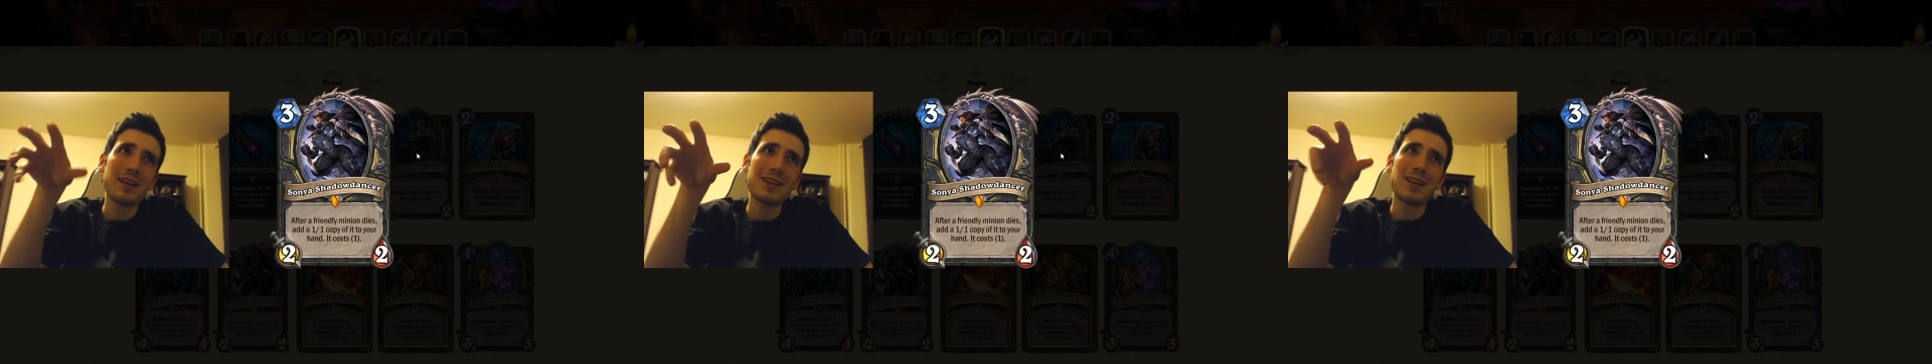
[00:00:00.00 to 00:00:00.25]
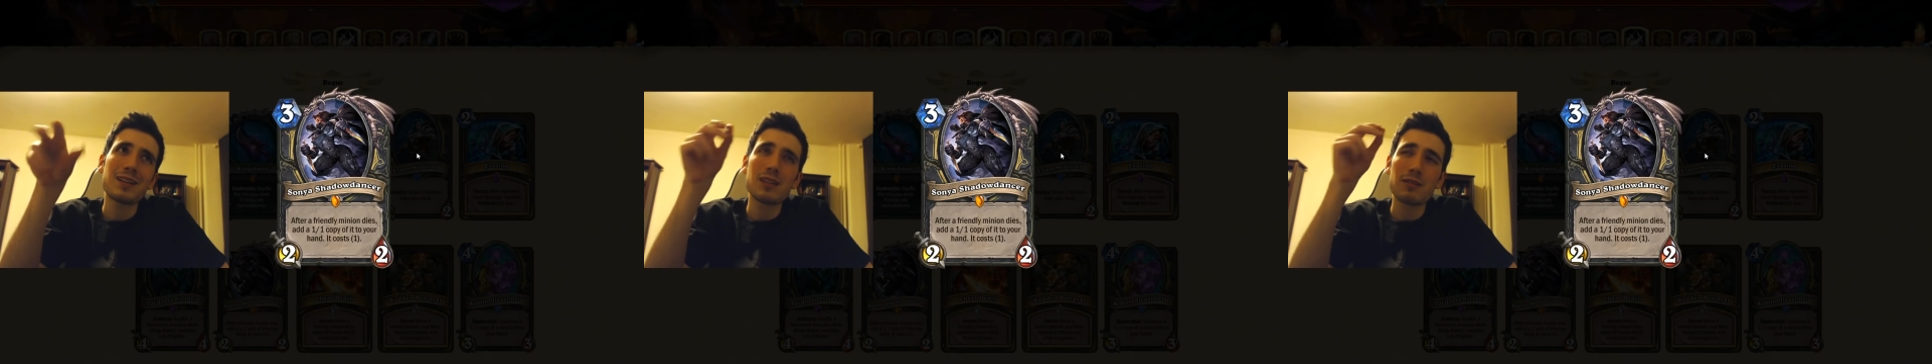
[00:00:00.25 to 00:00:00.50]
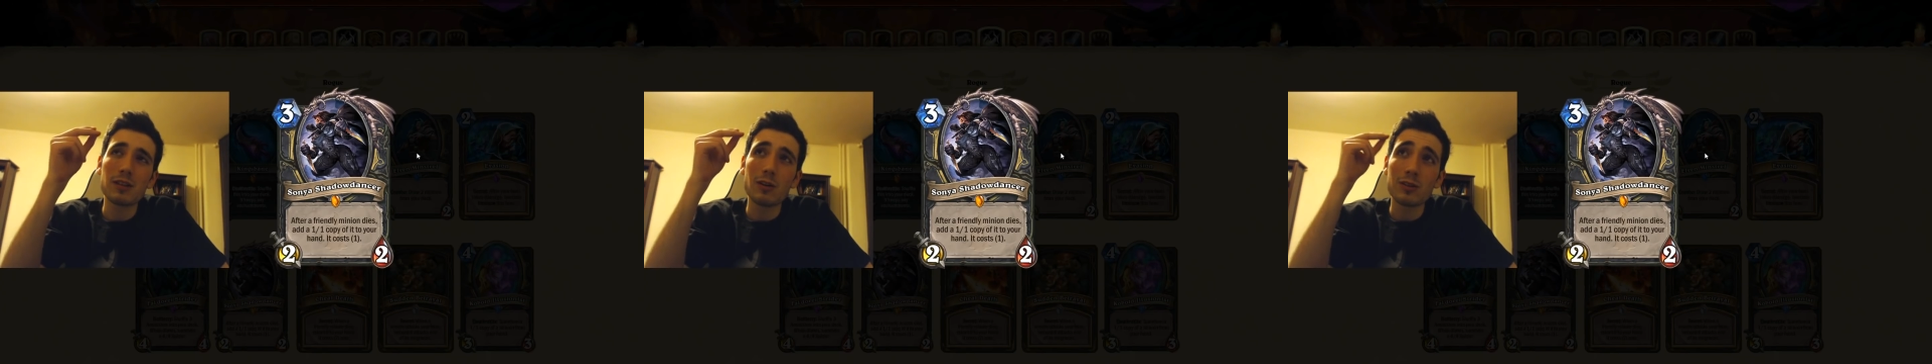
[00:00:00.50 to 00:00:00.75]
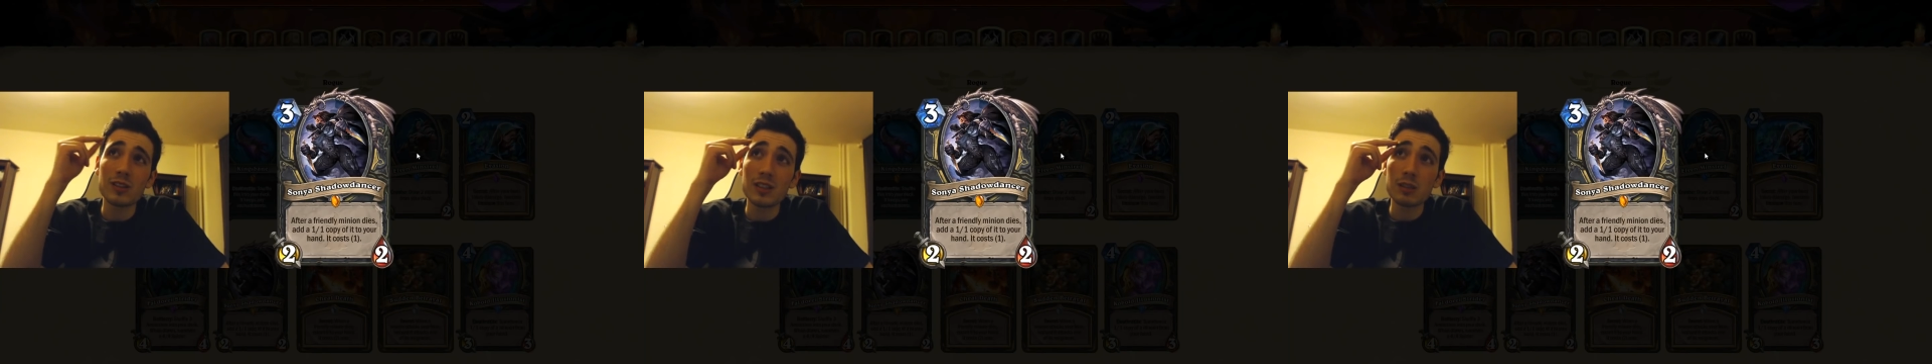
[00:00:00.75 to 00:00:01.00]
KLSF
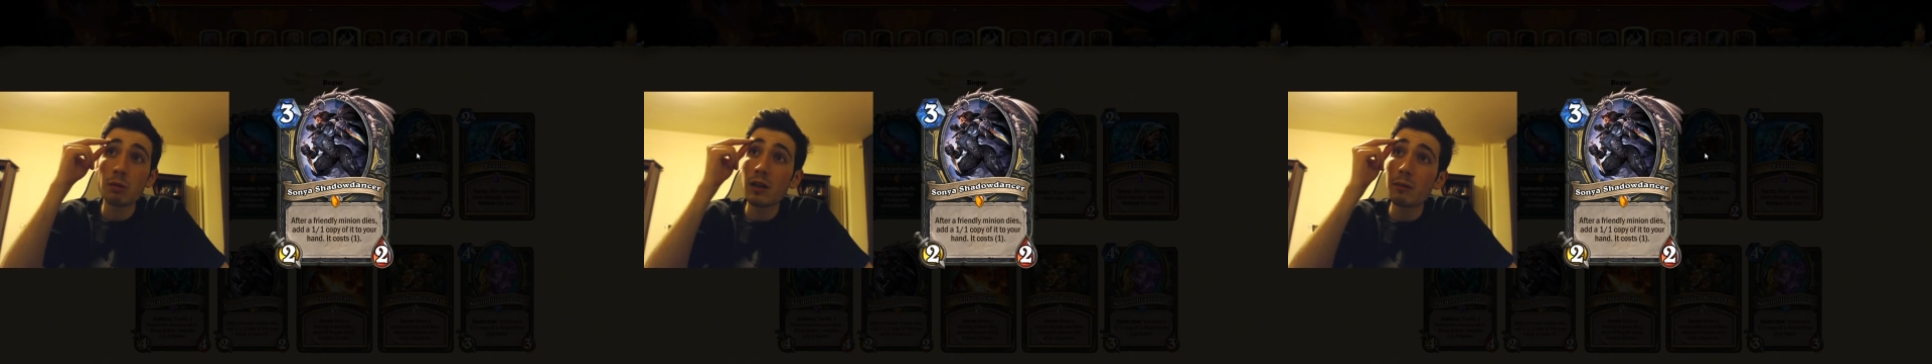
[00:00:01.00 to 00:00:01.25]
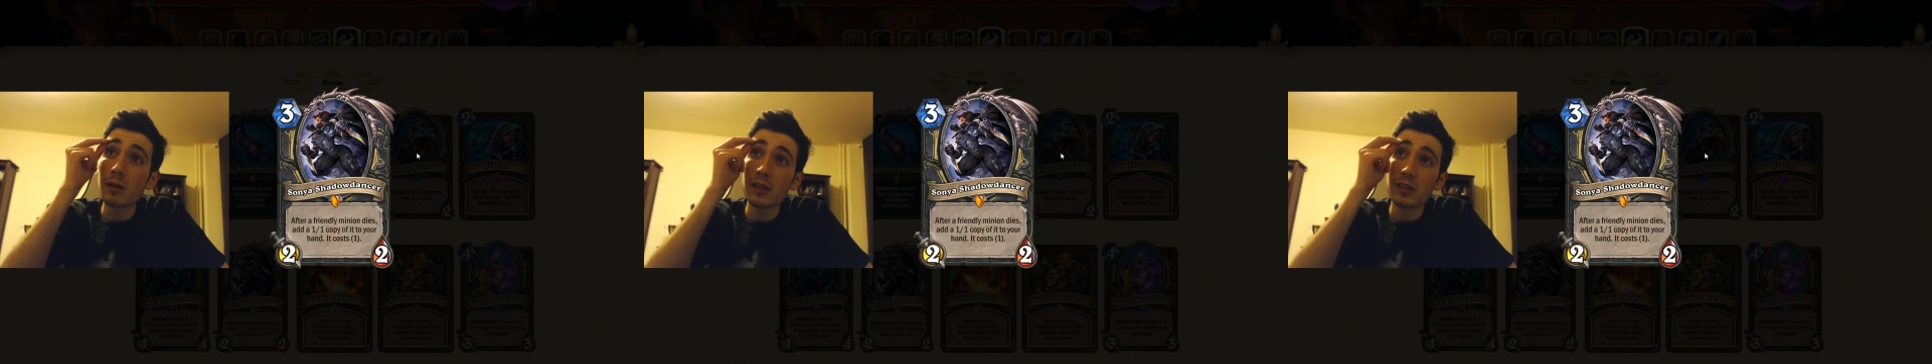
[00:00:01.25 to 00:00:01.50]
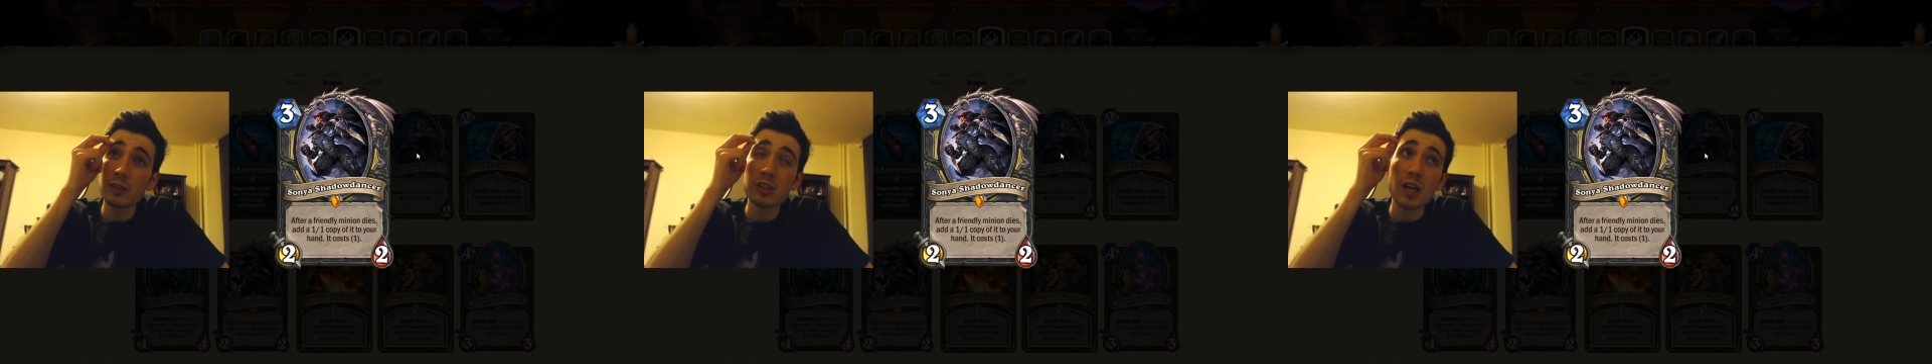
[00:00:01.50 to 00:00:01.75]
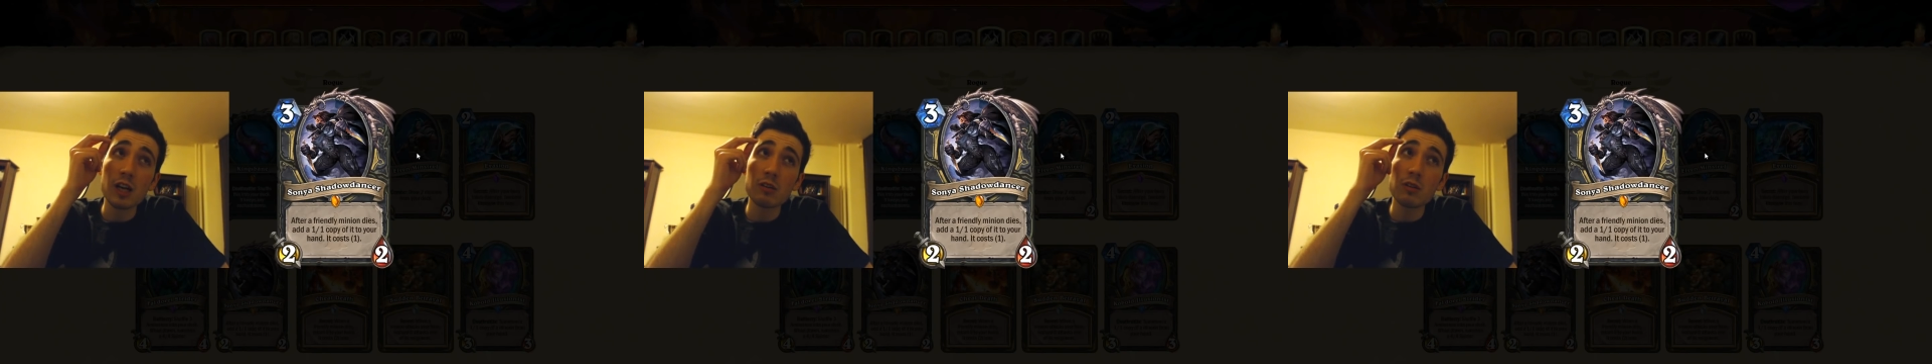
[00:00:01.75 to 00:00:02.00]
Rogue. It's probably better than
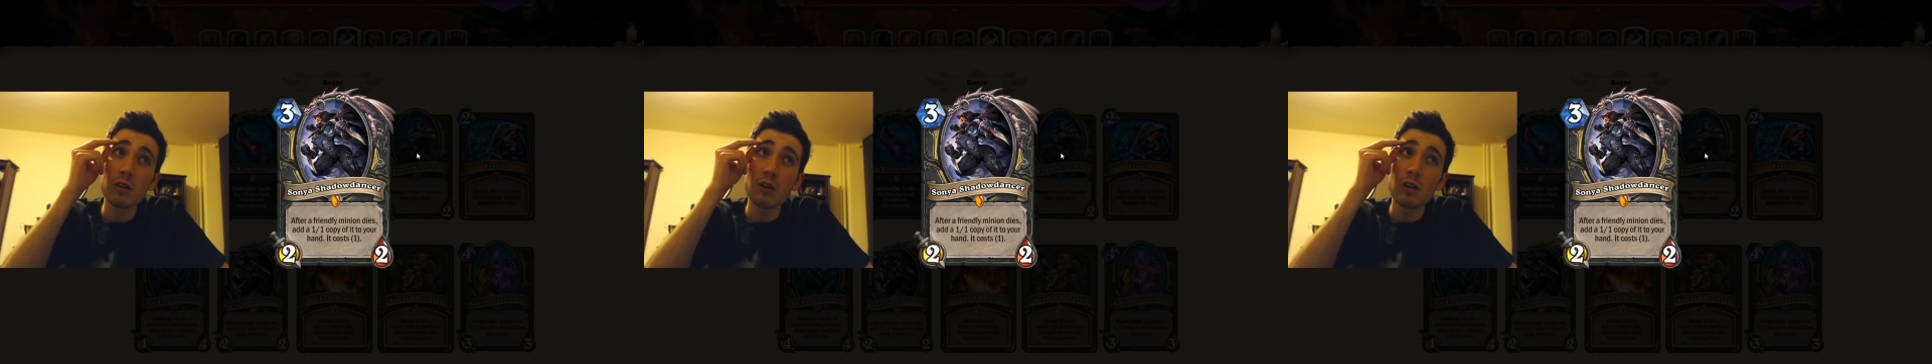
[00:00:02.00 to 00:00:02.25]
Shaco.